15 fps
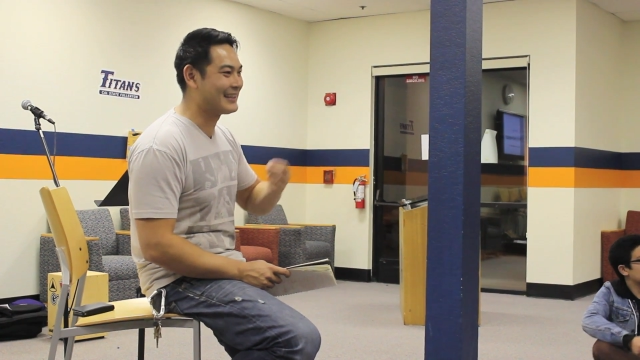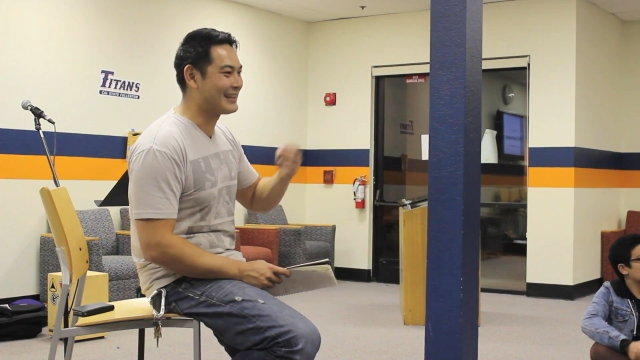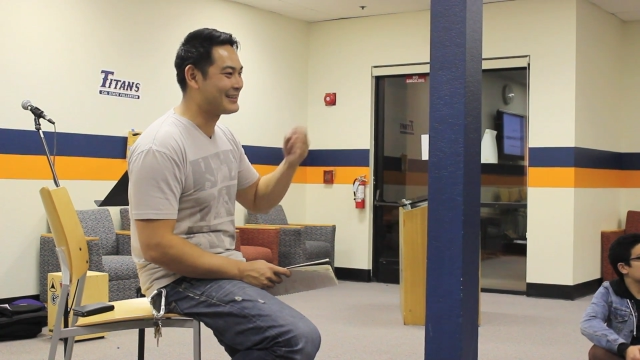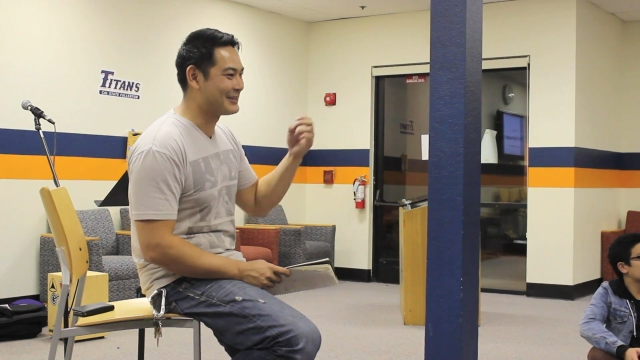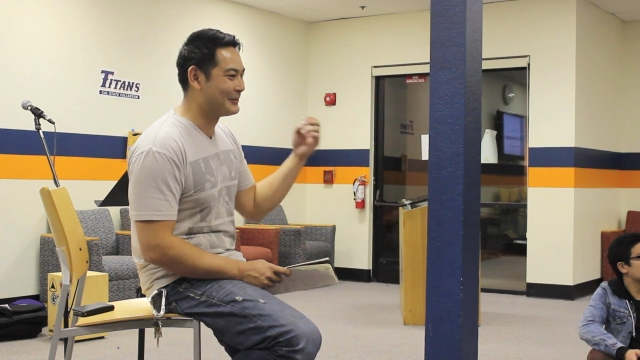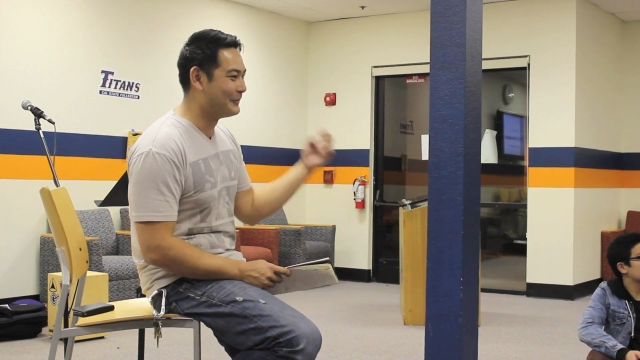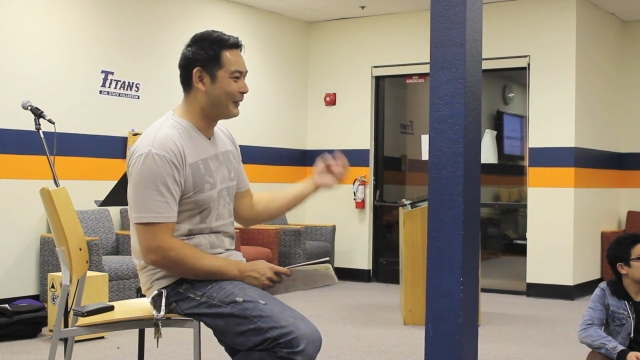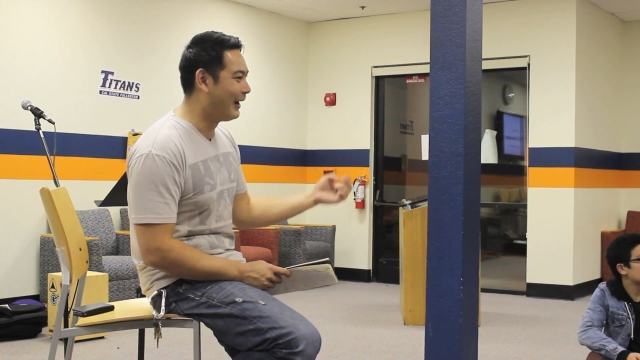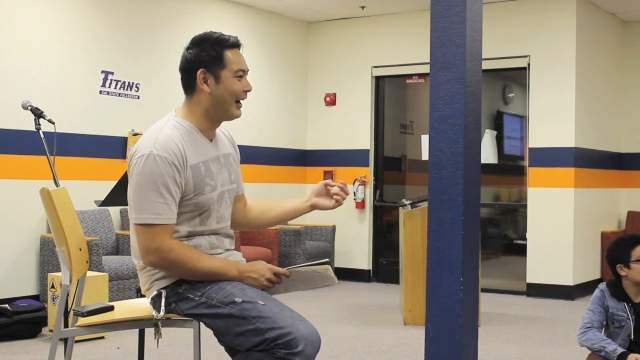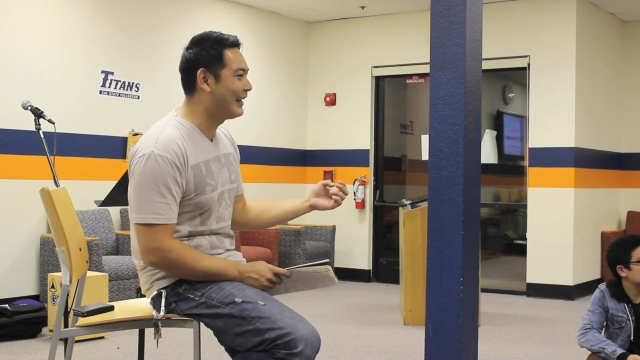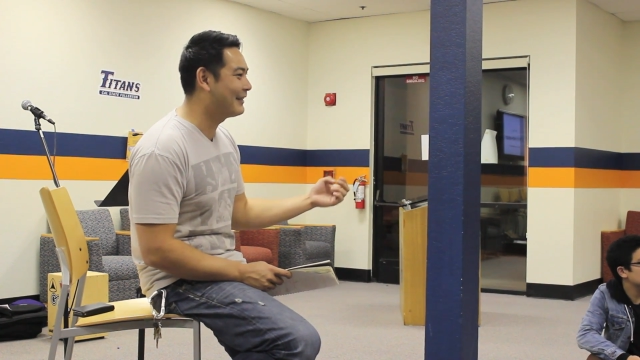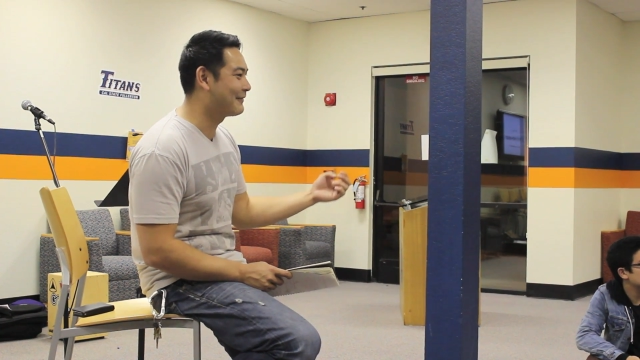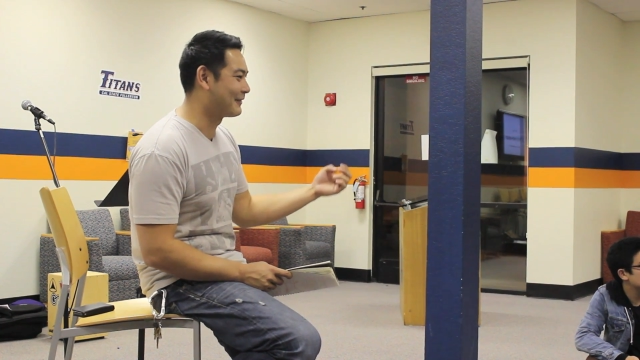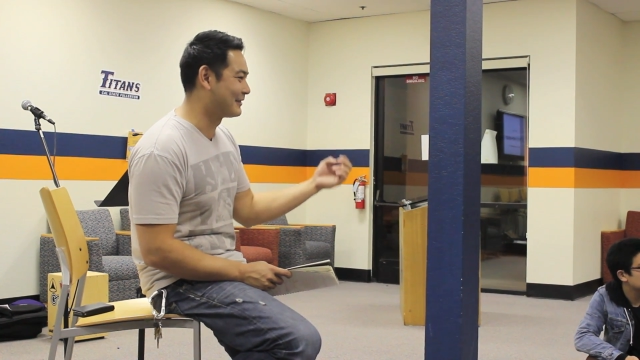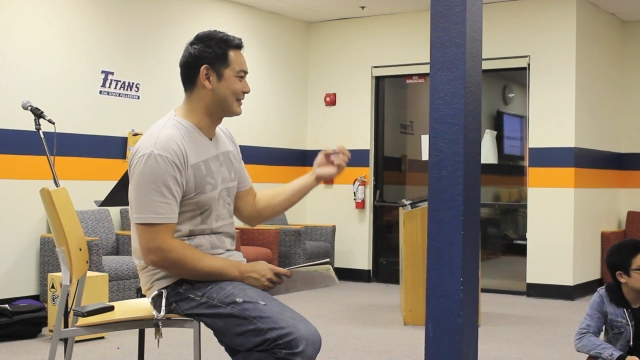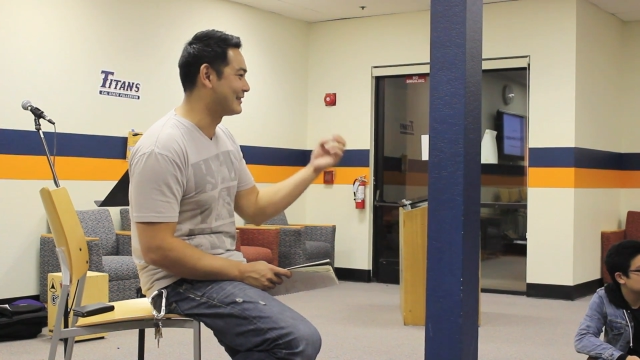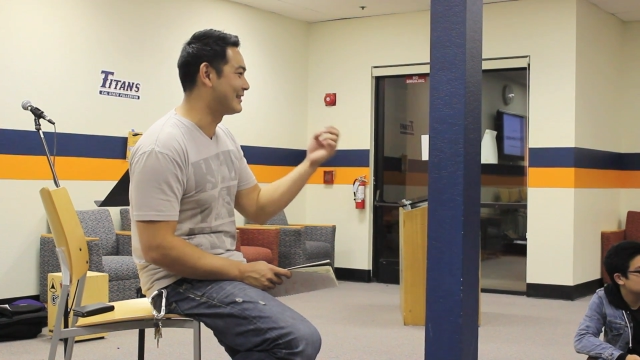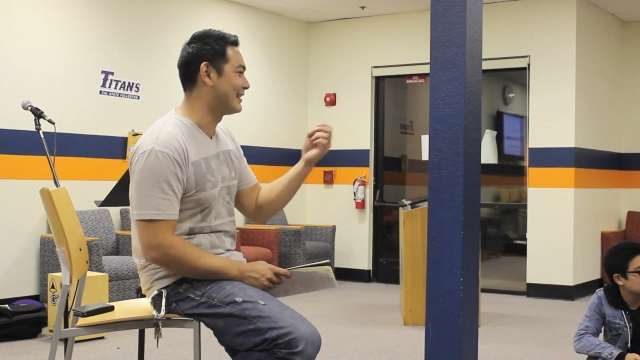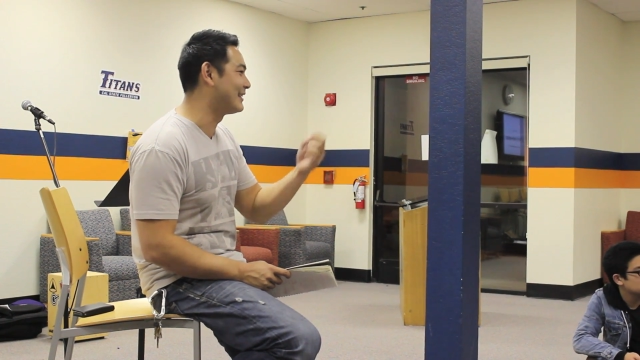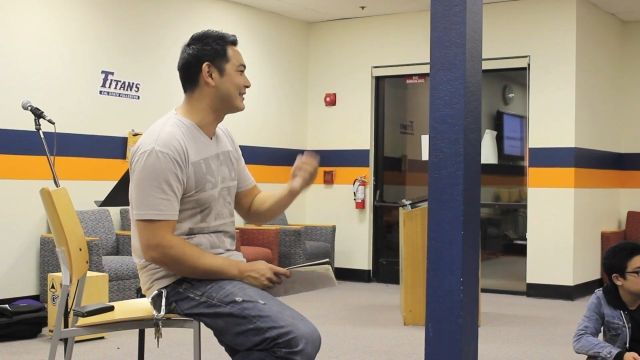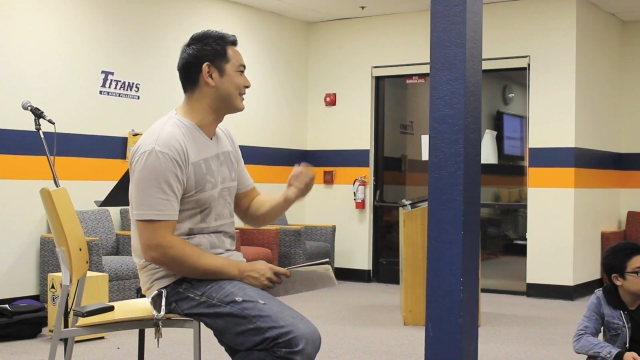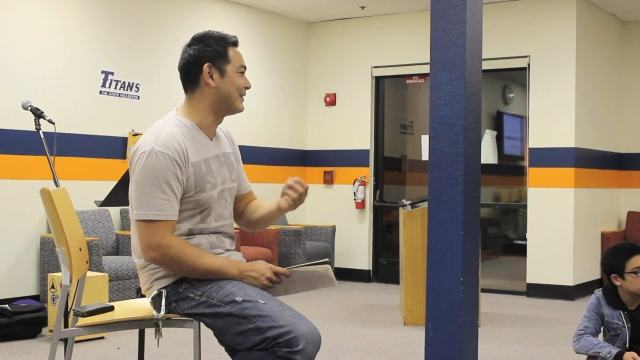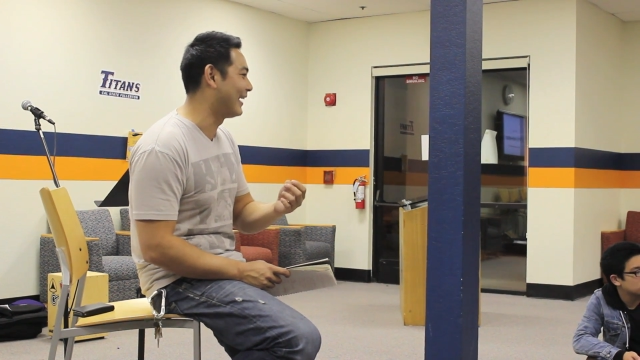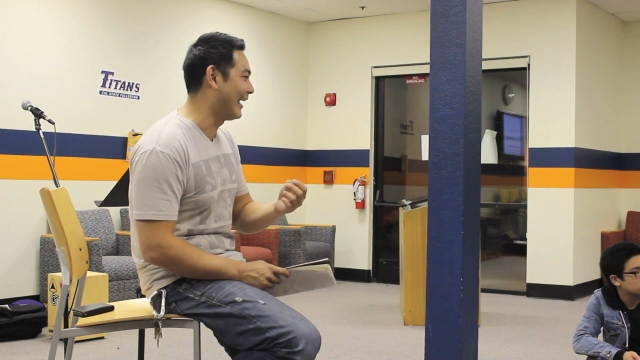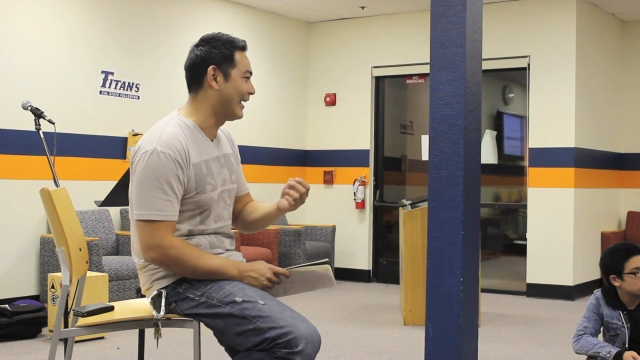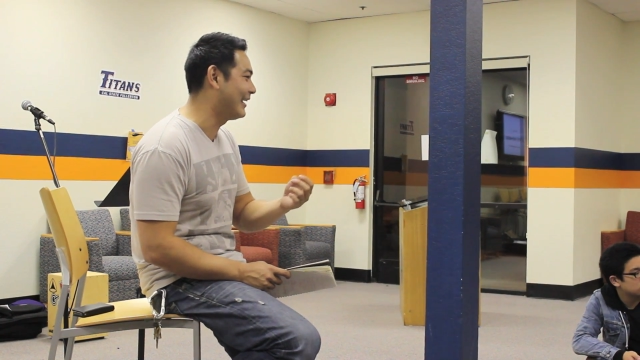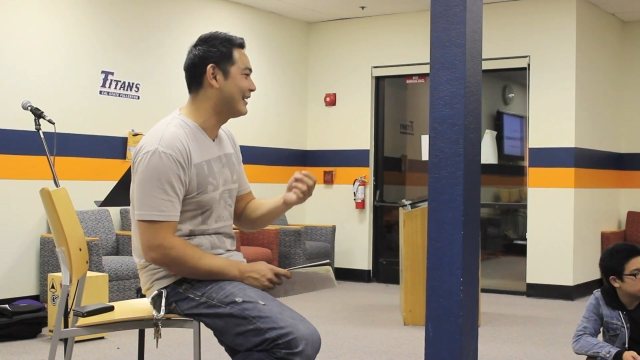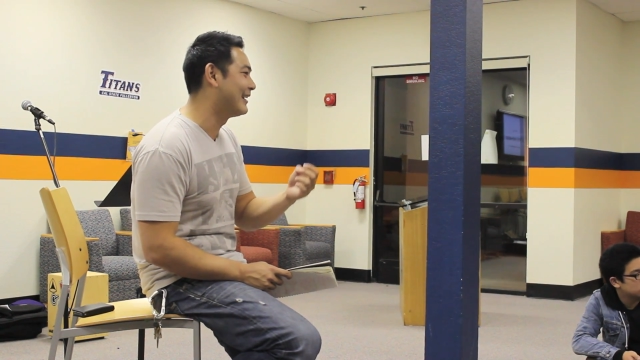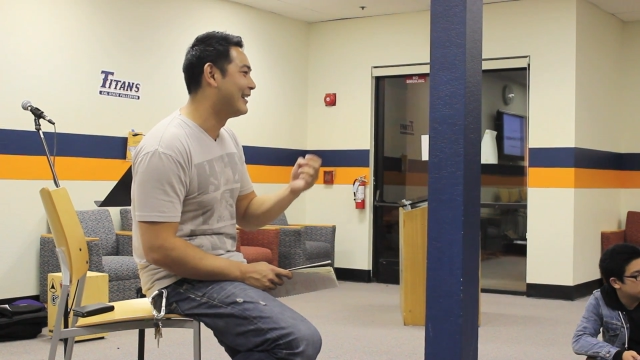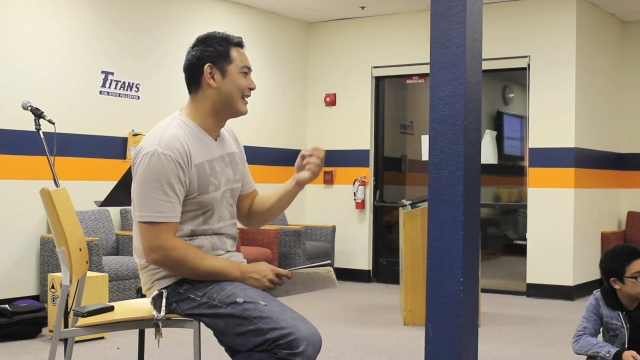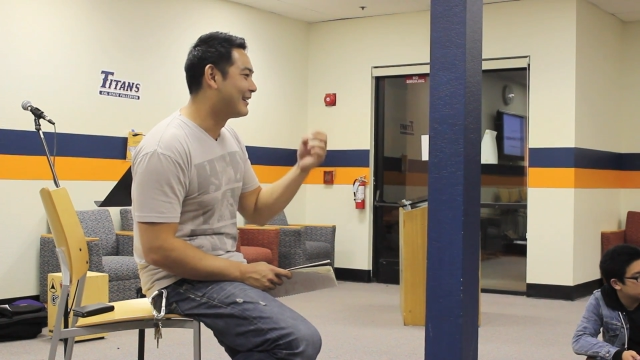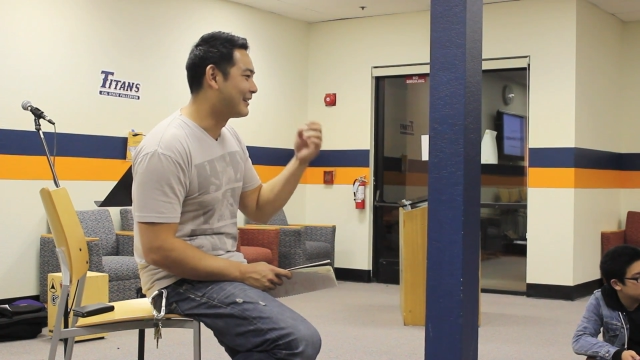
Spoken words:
that you want versus things you hate.